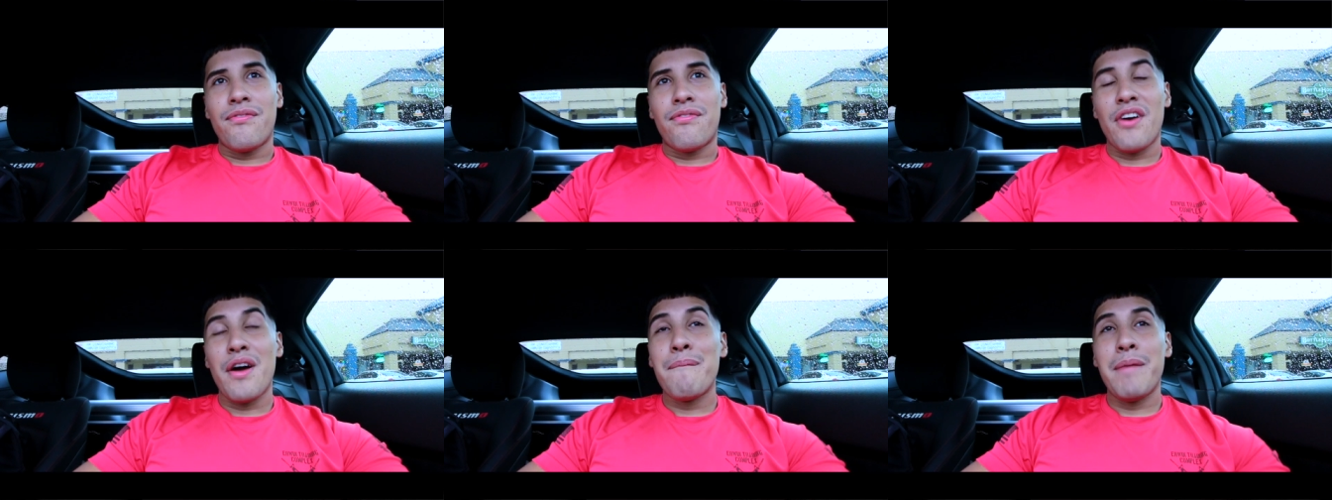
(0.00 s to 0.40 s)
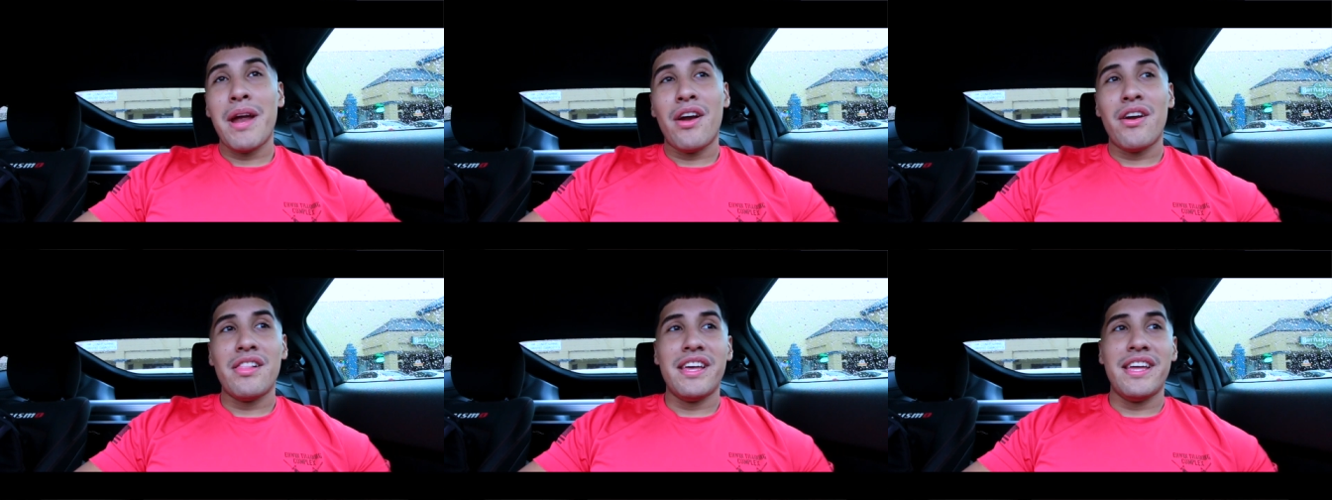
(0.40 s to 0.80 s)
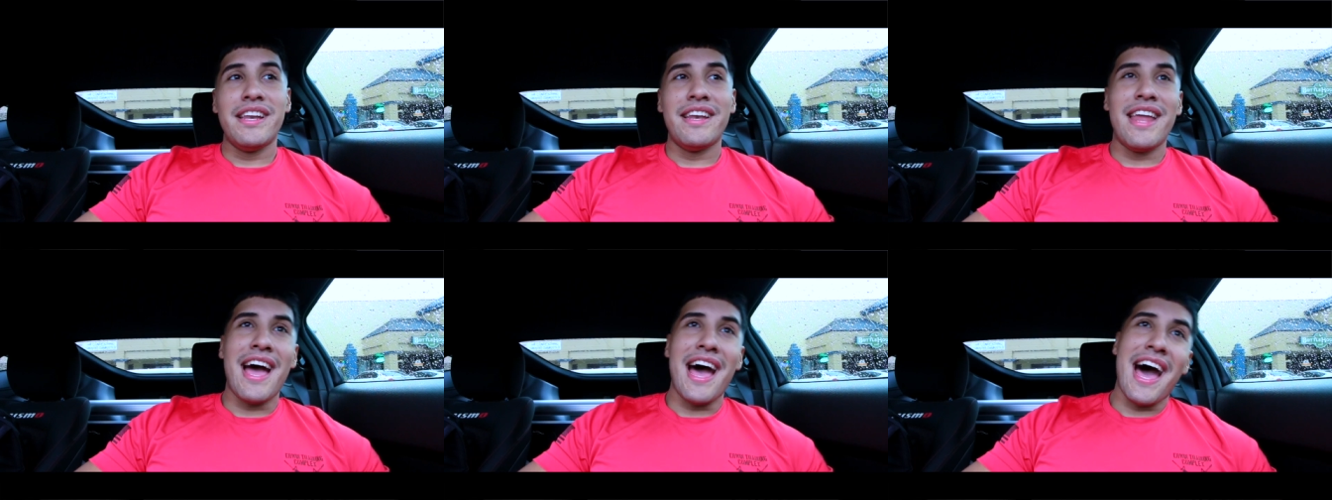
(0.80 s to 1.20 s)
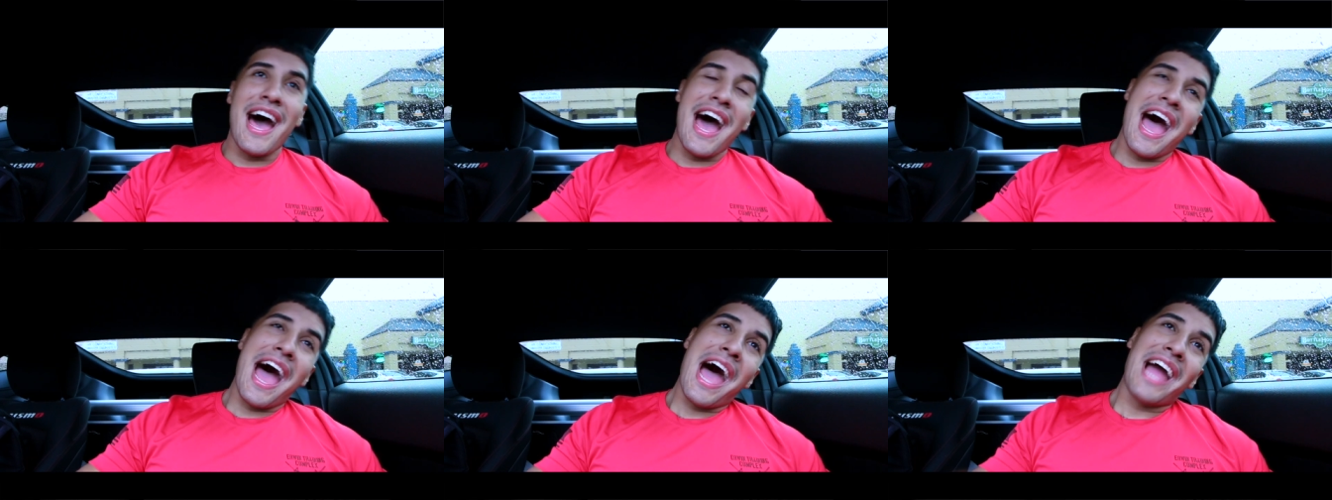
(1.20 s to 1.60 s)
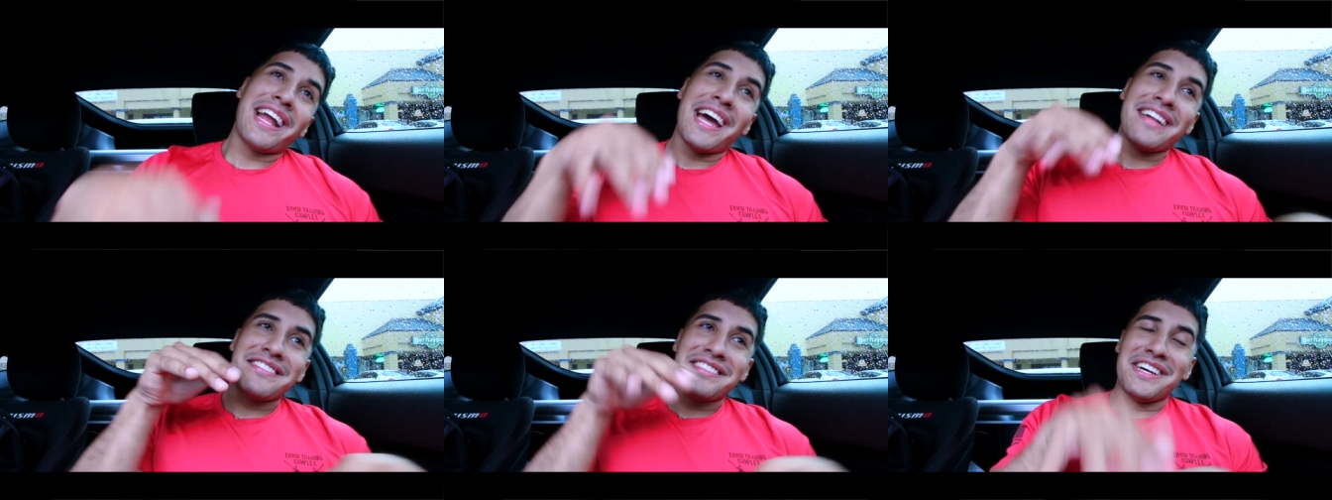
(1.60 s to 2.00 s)
from Maryland. I
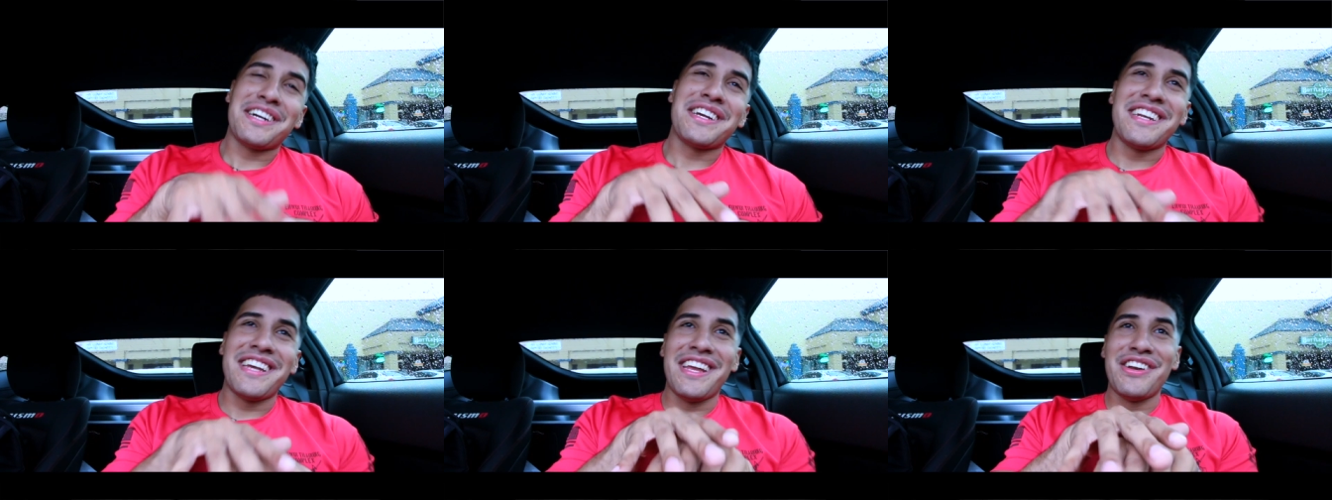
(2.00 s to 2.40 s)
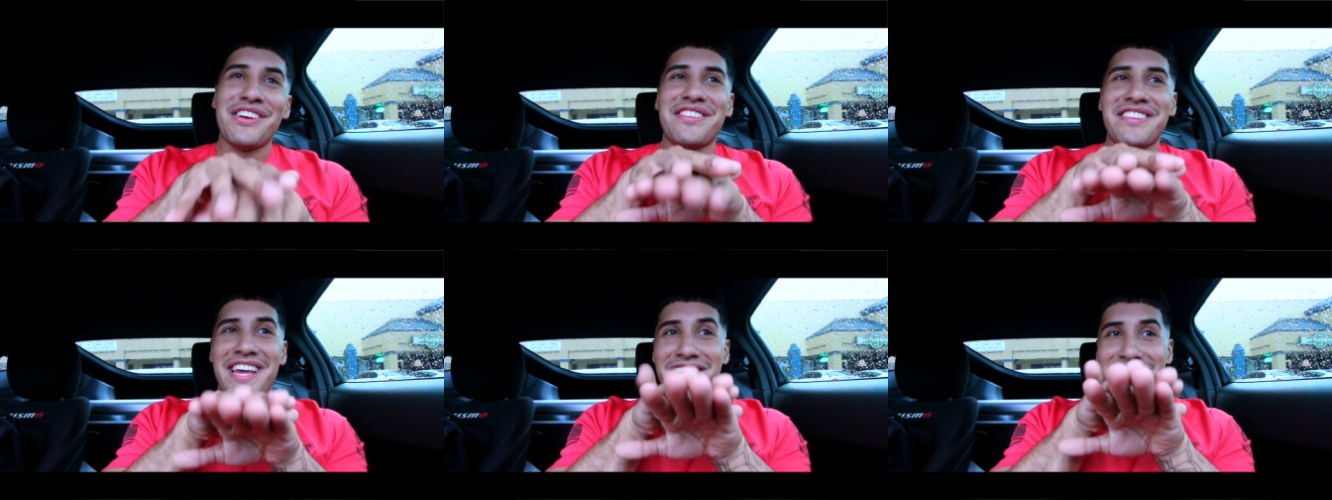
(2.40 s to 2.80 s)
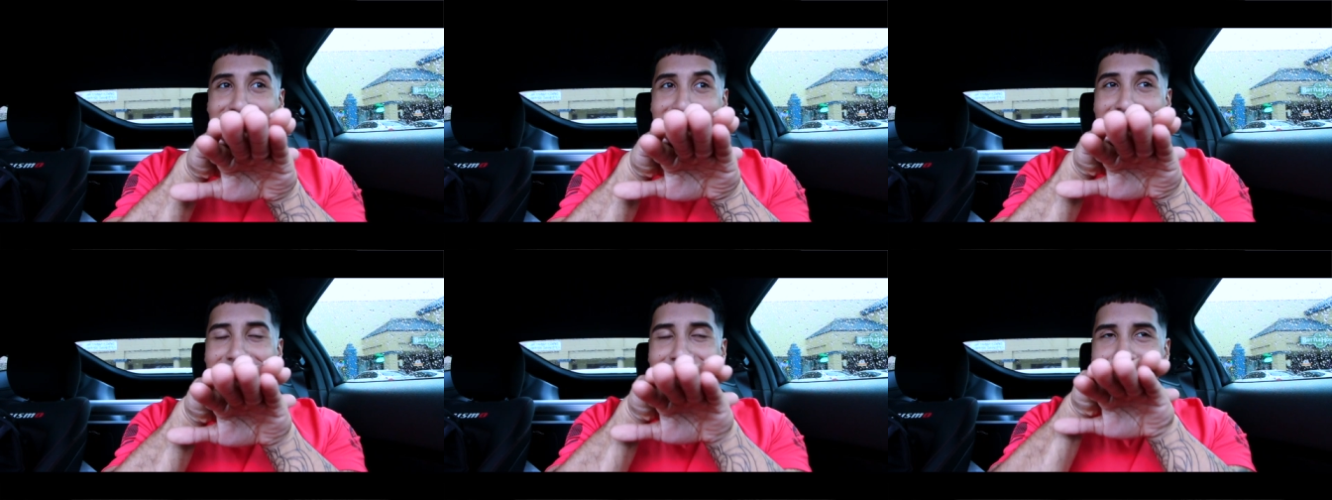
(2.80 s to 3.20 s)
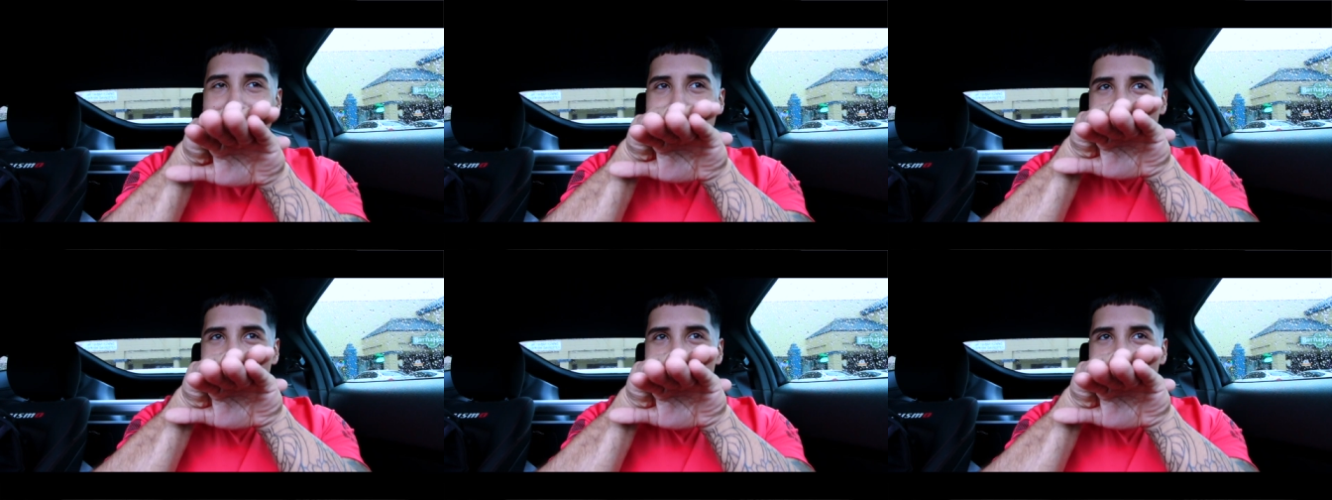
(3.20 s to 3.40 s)
got stuck in an intersection